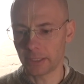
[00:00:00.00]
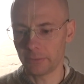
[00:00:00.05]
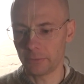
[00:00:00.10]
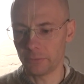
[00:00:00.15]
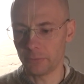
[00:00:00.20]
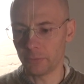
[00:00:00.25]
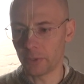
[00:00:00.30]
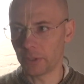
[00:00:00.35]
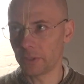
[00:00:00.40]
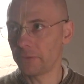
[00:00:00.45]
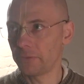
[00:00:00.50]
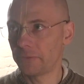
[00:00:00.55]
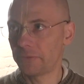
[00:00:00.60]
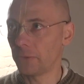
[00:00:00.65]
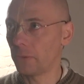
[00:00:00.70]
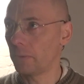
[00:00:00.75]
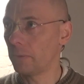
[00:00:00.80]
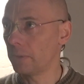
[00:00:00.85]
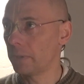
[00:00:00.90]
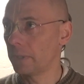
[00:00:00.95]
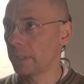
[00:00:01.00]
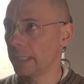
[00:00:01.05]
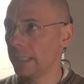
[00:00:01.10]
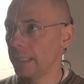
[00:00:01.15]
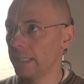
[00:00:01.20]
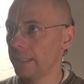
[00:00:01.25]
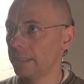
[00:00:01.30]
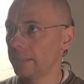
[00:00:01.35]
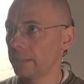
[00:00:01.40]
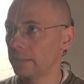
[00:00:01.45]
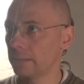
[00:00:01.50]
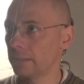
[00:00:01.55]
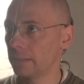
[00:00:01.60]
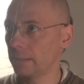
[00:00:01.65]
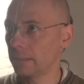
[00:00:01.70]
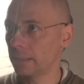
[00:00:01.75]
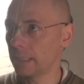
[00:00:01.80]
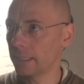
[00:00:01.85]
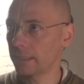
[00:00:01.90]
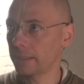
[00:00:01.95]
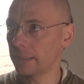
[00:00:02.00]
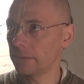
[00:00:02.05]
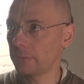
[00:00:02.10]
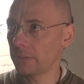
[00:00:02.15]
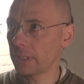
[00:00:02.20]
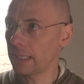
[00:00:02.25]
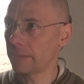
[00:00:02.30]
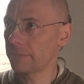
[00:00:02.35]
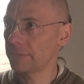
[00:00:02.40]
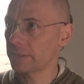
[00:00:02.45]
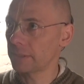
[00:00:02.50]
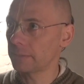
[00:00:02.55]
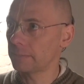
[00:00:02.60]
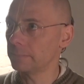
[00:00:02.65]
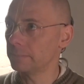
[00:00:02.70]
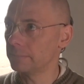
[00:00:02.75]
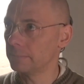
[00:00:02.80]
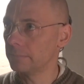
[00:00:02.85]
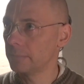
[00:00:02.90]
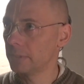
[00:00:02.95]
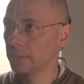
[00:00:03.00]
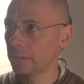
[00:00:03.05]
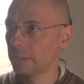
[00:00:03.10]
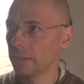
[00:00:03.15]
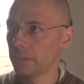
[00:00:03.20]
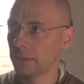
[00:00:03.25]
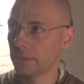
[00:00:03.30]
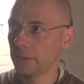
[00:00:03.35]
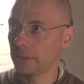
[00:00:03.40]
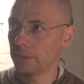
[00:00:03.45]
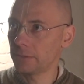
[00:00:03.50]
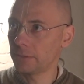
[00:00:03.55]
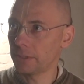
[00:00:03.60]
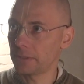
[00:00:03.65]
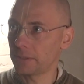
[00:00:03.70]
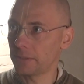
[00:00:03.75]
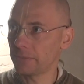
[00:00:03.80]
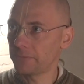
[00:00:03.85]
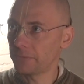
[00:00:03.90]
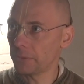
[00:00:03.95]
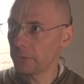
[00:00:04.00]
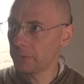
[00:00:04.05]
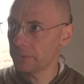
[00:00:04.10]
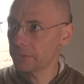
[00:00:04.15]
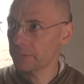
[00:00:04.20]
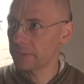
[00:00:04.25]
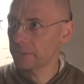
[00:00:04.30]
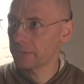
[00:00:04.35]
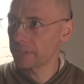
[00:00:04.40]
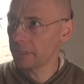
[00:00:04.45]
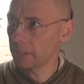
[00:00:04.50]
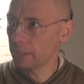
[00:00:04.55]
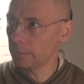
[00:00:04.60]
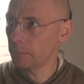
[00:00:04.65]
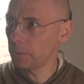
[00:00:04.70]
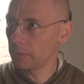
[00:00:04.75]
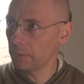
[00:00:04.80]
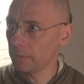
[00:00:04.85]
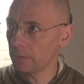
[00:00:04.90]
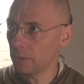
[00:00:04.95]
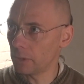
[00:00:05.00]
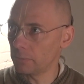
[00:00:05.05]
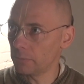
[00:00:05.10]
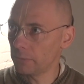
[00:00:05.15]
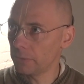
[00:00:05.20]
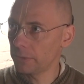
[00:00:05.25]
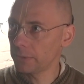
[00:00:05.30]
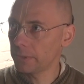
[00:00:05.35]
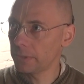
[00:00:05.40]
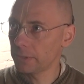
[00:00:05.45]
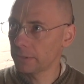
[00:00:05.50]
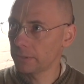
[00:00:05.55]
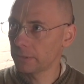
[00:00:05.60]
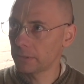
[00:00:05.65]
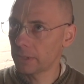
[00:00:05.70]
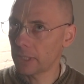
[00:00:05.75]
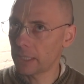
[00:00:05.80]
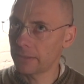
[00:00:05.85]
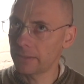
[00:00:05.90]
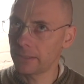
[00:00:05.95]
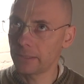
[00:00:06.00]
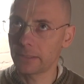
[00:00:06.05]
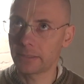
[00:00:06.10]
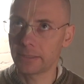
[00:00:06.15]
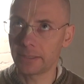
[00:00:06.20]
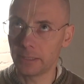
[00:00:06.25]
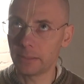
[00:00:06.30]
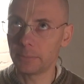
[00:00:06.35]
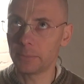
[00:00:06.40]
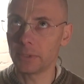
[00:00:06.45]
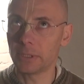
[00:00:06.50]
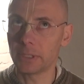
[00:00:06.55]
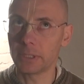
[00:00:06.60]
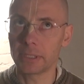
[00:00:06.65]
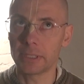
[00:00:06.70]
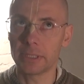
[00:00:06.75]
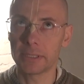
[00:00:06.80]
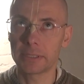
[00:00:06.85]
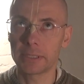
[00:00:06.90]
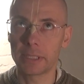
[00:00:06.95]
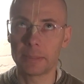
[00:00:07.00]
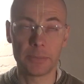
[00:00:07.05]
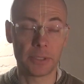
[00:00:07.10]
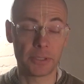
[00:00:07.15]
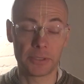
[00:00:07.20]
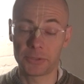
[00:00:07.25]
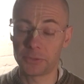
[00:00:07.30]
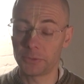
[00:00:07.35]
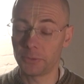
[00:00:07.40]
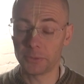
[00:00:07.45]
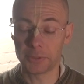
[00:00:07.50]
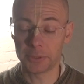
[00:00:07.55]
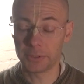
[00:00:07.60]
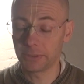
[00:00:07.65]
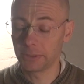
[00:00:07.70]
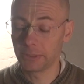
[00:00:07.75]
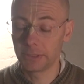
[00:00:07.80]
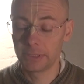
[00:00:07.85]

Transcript: 1, 4, 8, like they would have some, not the first syllable or word, I think syllable, I guess, I'm not sure